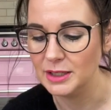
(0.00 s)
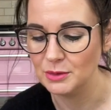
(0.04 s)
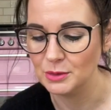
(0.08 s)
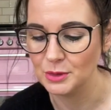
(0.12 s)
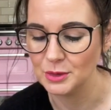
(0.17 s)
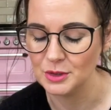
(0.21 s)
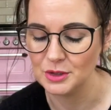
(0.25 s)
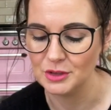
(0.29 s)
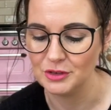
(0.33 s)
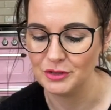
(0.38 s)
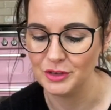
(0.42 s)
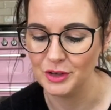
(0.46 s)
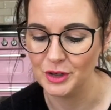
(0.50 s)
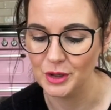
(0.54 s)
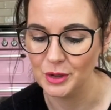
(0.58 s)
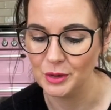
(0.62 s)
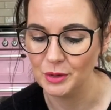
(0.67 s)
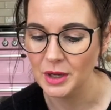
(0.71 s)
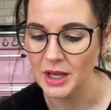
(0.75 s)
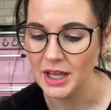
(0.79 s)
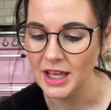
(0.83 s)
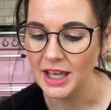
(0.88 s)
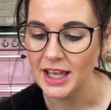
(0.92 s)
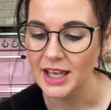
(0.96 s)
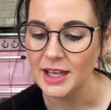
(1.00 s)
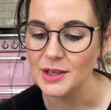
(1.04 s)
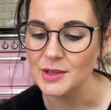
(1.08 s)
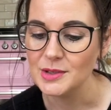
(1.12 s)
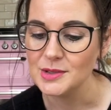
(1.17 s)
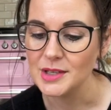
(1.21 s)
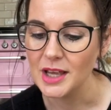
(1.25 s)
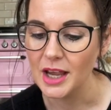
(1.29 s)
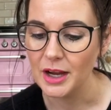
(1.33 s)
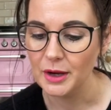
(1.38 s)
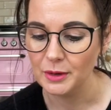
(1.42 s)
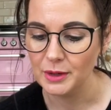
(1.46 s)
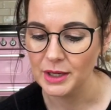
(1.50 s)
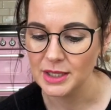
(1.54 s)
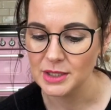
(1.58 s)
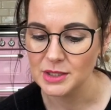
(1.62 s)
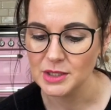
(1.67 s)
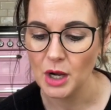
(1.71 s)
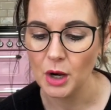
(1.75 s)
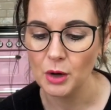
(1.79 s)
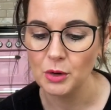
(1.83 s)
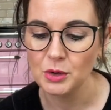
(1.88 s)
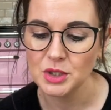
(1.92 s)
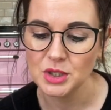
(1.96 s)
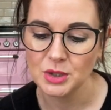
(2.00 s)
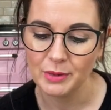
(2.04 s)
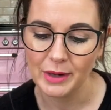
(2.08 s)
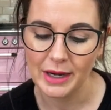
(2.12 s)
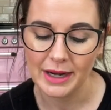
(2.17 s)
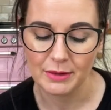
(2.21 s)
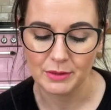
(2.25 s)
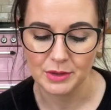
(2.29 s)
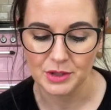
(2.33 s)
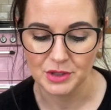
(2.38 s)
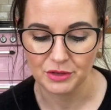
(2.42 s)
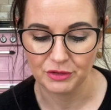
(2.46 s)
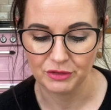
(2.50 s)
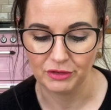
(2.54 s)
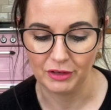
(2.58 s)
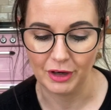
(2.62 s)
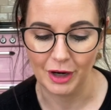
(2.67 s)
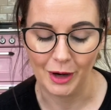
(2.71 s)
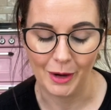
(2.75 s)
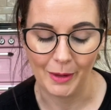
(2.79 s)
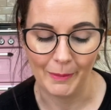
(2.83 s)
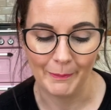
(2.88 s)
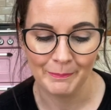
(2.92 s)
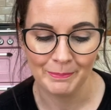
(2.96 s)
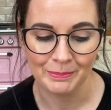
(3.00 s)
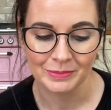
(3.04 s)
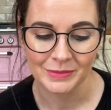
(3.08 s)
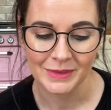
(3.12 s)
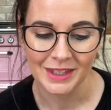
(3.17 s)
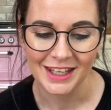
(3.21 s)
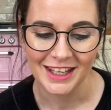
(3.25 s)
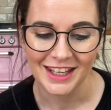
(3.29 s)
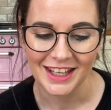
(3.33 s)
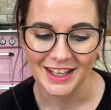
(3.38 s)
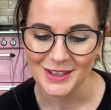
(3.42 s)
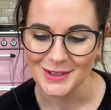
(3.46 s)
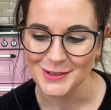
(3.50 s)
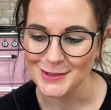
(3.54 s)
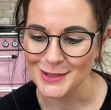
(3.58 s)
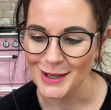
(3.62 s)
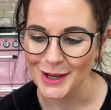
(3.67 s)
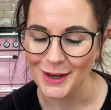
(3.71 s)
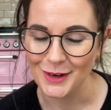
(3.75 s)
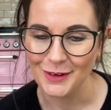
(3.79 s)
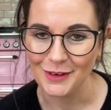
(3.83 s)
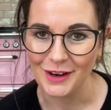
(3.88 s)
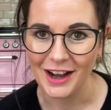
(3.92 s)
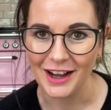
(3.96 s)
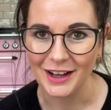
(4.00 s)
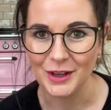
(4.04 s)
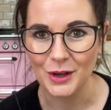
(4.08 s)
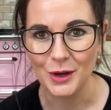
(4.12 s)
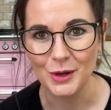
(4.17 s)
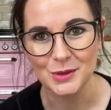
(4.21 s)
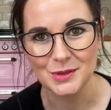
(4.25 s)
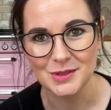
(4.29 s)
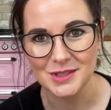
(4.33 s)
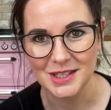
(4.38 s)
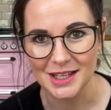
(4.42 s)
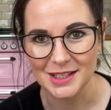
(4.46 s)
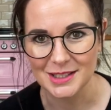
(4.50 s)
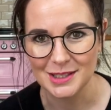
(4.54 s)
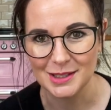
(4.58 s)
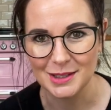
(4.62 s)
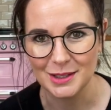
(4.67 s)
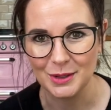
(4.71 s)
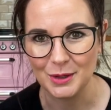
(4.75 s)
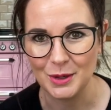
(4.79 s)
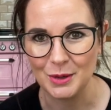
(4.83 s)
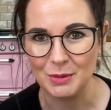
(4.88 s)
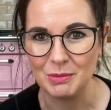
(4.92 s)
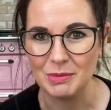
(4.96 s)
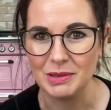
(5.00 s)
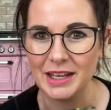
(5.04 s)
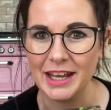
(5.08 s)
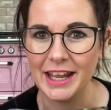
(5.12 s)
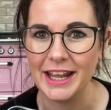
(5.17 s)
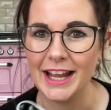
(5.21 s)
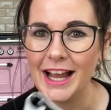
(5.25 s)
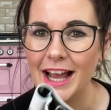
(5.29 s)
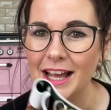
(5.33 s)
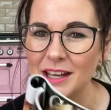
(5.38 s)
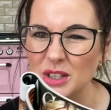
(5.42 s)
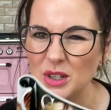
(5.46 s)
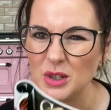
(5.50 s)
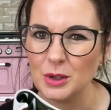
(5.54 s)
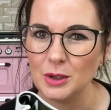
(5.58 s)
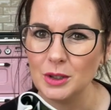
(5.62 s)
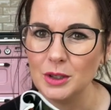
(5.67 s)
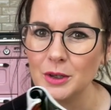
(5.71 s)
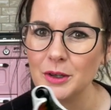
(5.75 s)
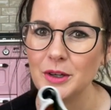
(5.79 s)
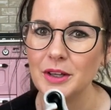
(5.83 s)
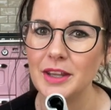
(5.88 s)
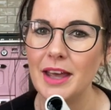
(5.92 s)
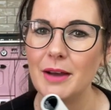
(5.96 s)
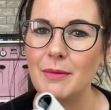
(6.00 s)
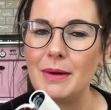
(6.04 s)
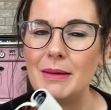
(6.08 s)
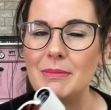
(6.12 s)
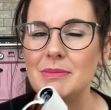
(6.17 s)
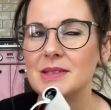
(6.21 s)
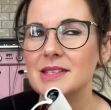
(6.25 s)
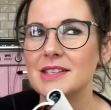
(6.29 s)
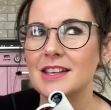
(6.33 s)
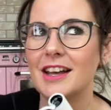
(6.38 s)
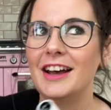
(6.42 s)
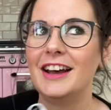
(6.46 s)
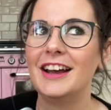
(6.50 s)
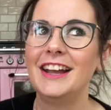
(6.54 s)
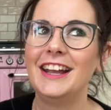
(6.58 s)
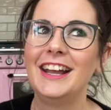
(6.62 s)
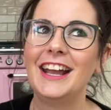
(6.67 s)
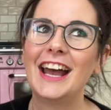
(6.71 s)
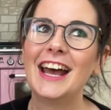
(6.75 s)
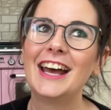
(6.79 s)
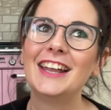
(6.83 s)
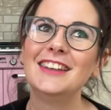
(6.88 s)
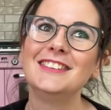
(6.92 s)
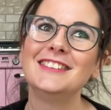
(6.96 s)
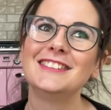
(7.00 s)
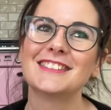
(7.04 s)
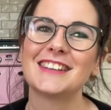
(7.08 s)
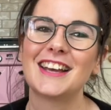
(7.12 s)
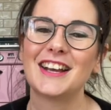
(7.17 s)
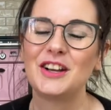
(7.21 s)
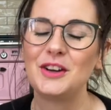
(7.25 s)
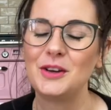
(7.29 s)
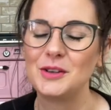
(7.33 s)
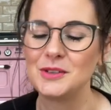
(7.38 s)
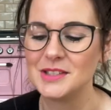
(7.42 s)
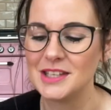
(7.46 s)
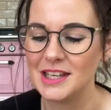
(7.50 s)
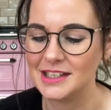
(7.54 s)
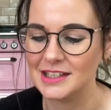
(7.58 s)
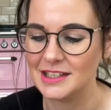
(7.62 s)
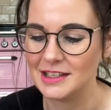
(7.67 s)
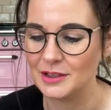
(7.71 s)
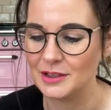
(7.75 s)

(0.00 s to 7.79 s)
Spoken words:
wonderful. So it told you where it was from. So I contacted the company, I had a good look at their website, and I contacted